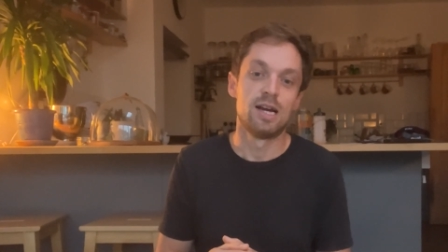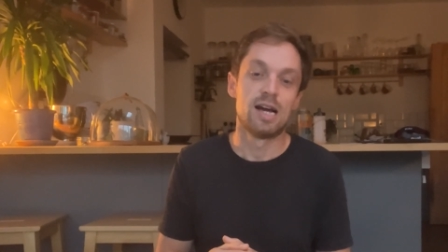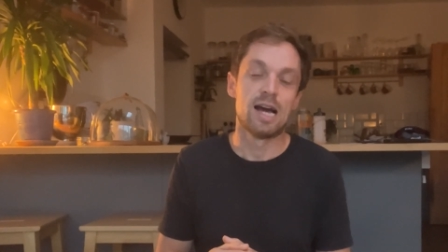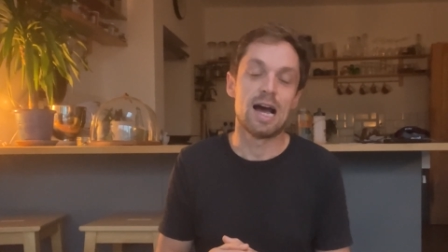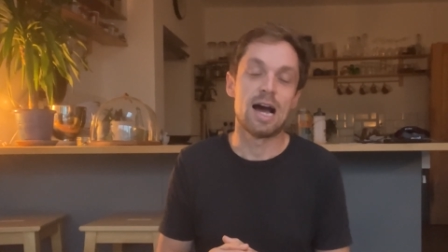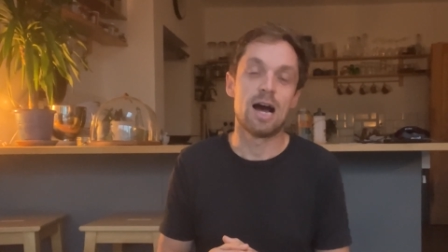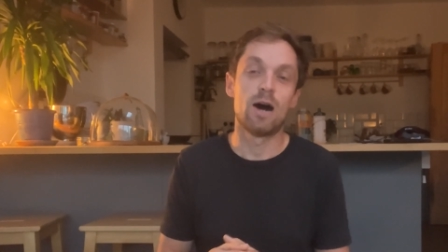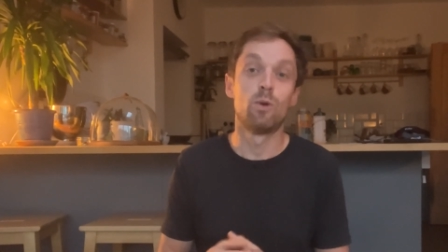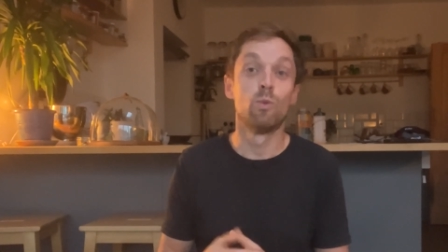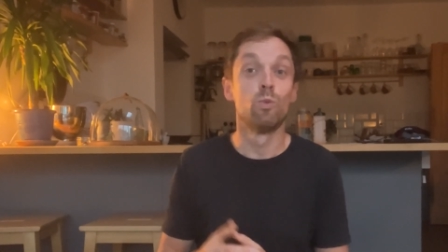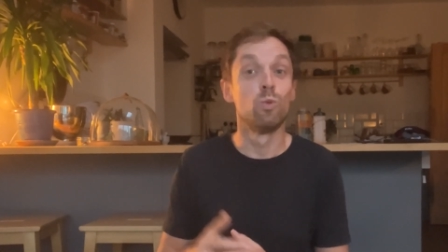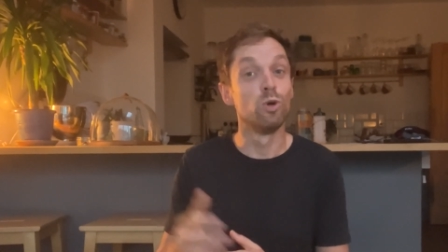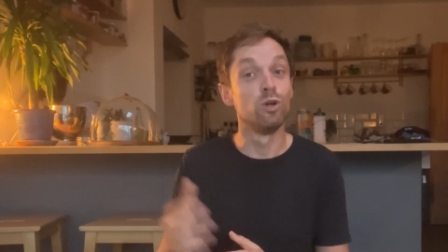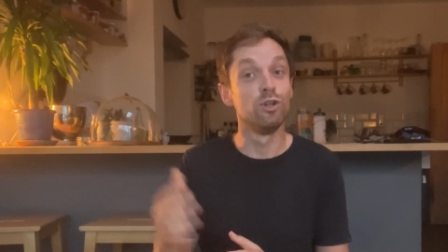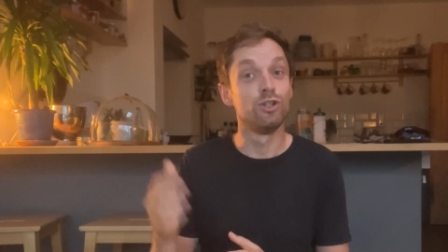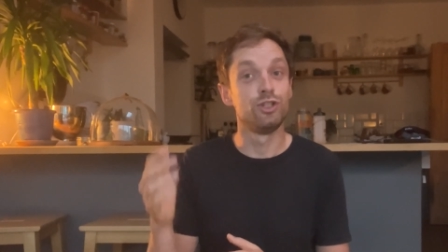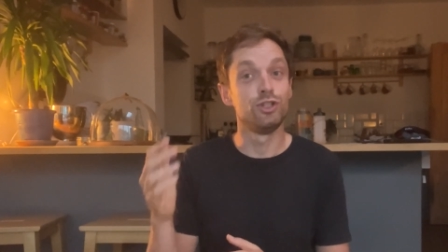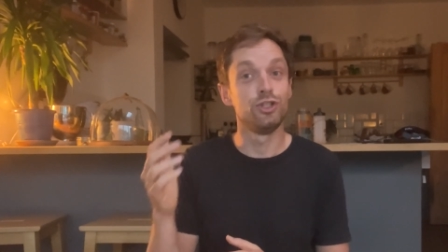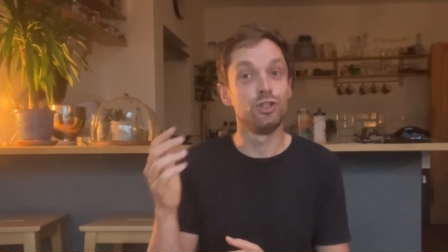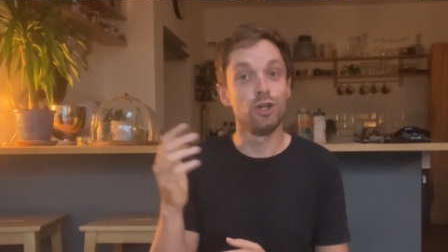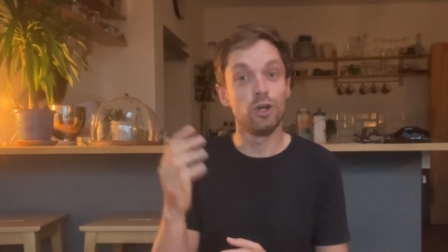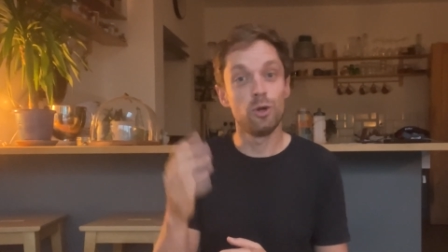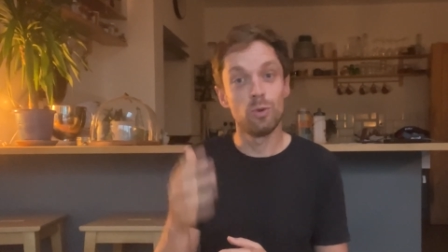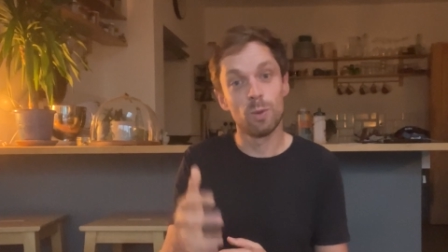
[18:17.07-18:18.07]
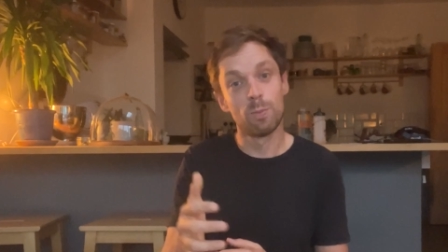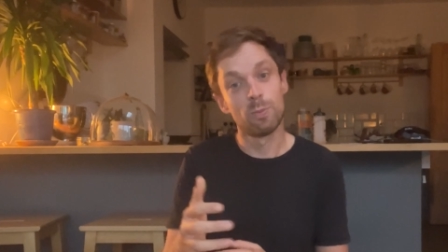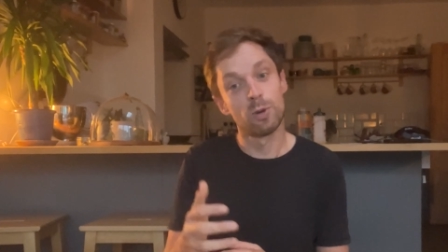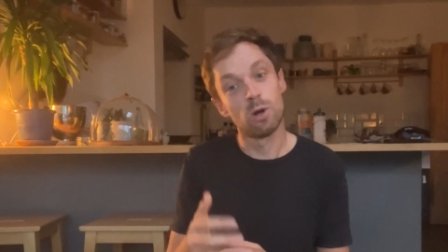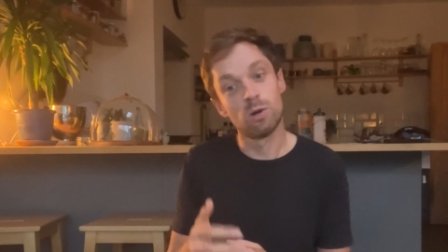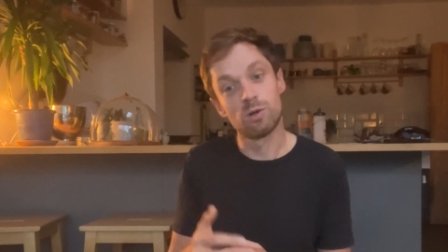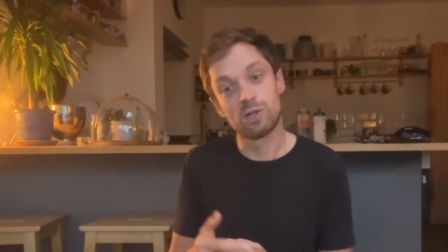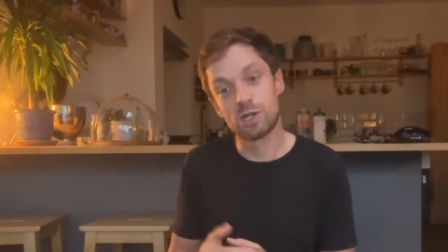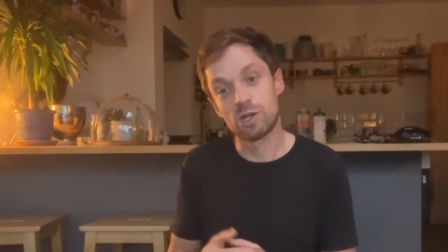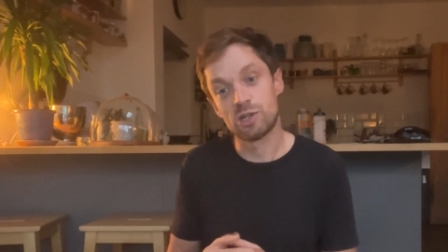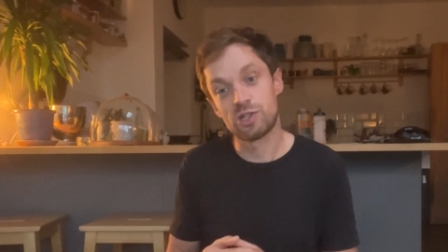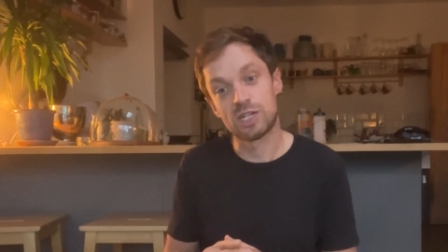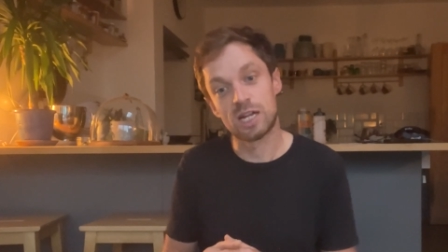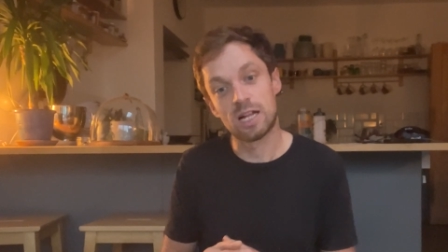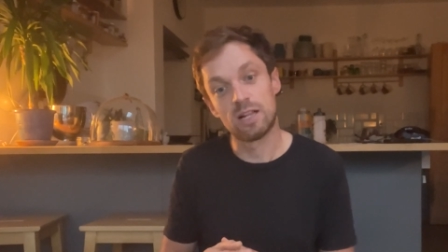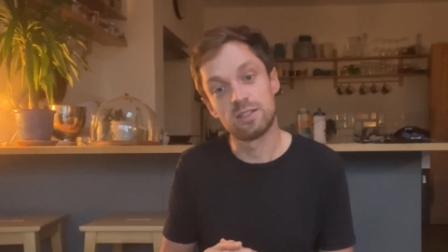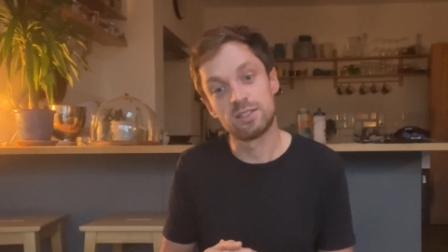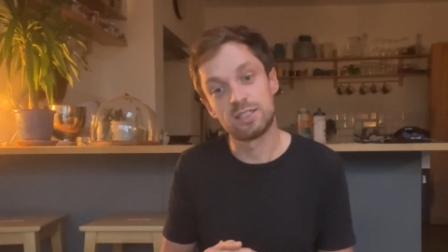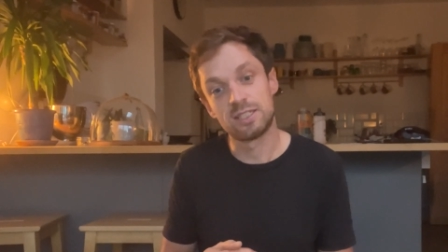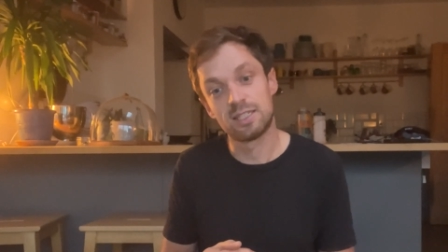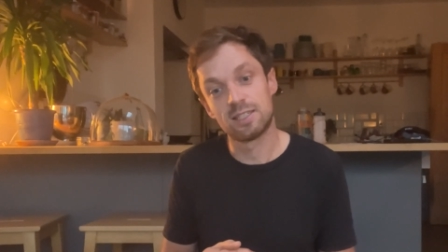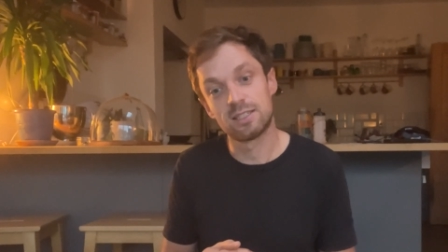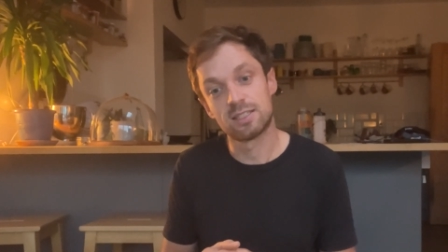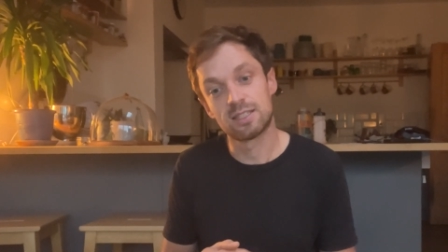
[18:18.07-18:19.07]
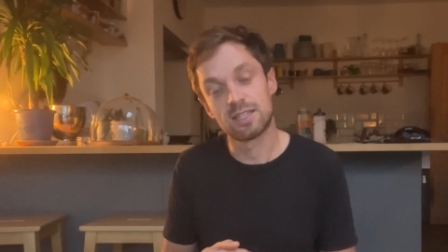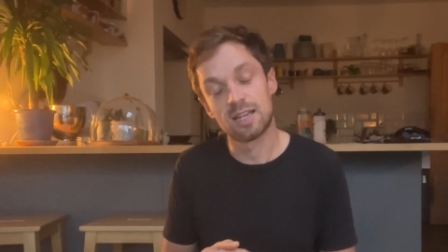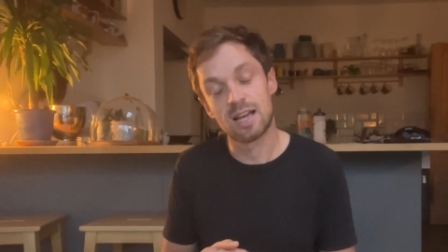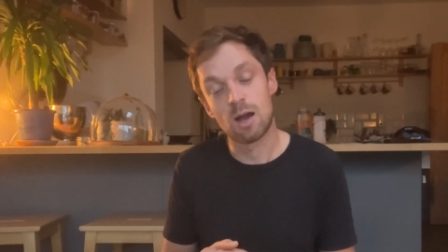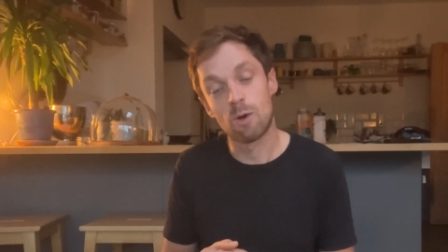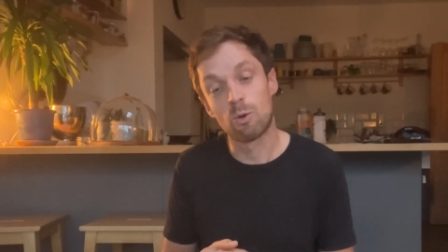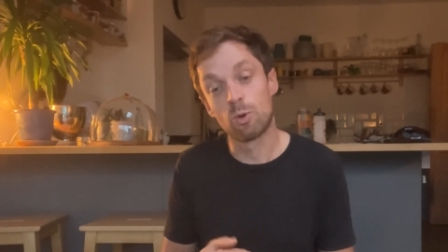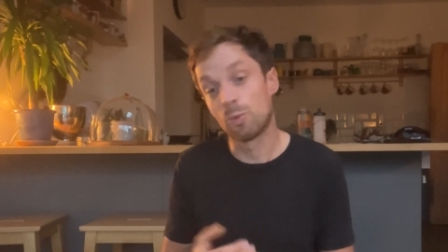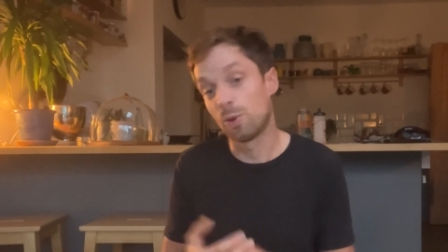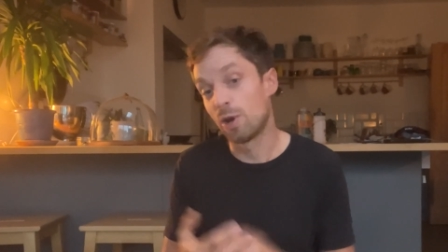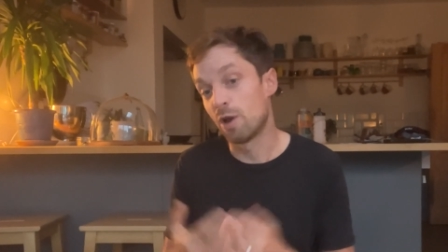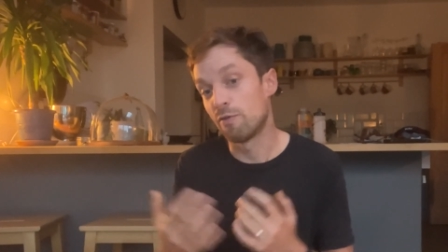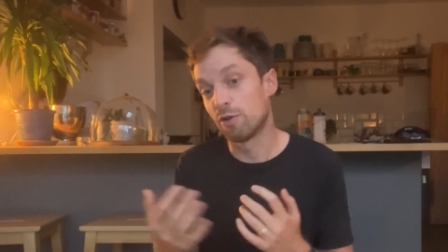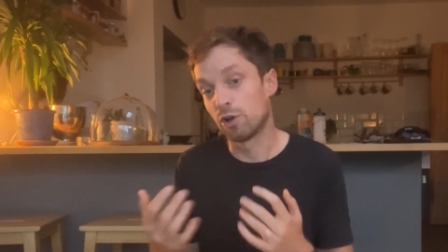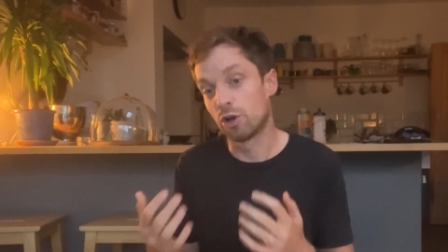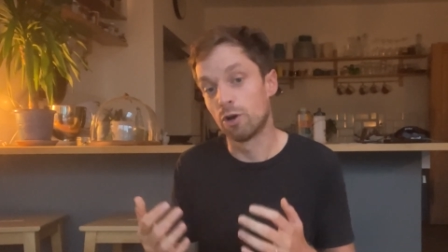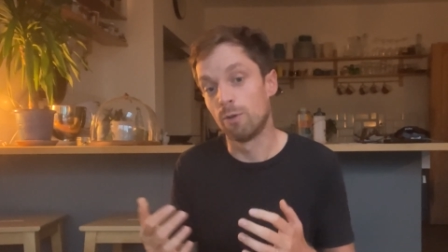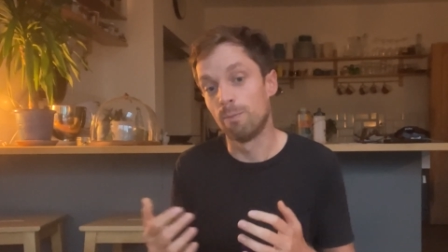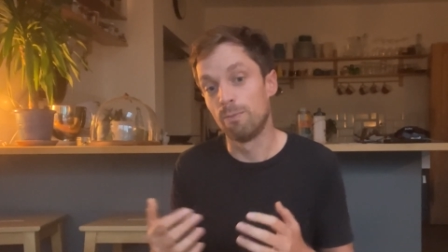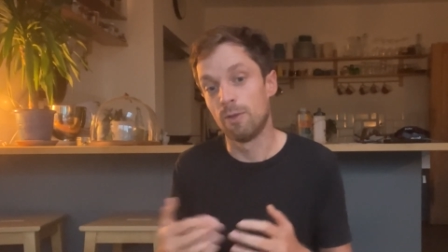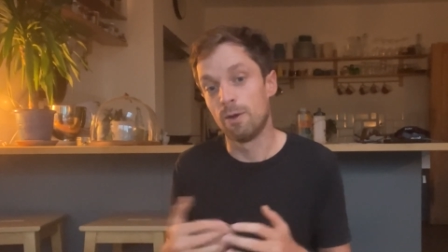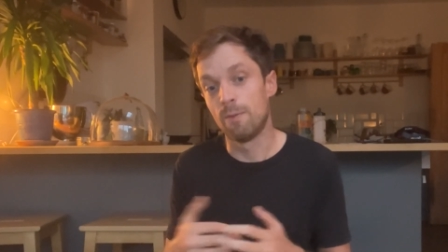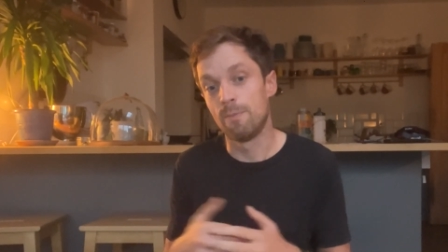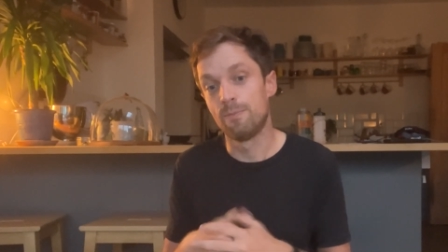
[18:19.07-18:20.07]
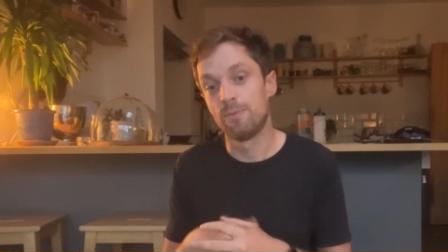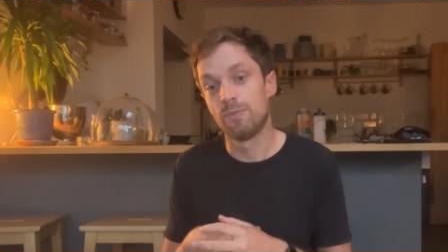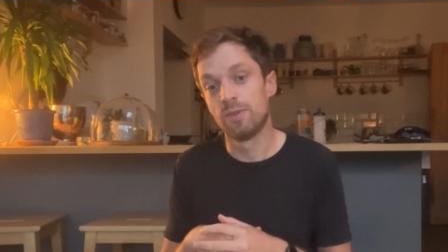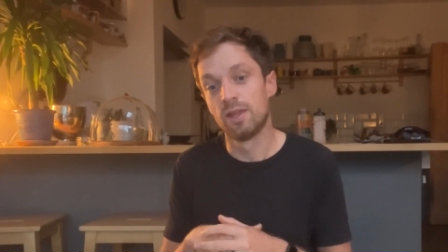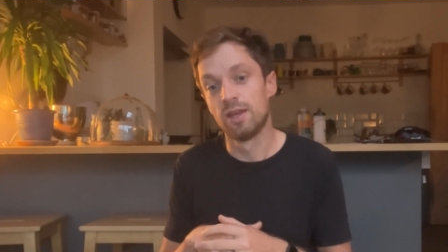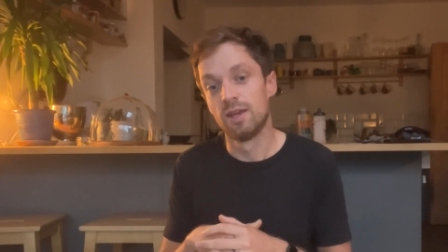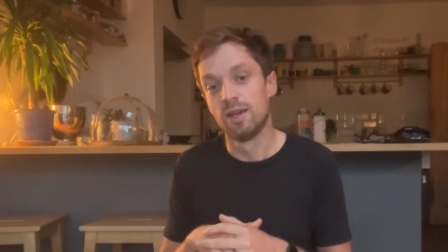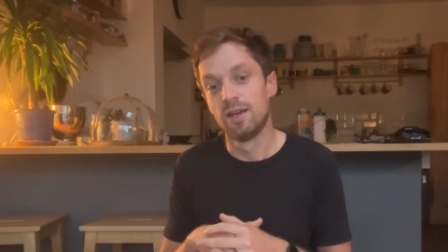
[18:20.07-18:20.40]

How would you approach those challenges? How would we overcome them?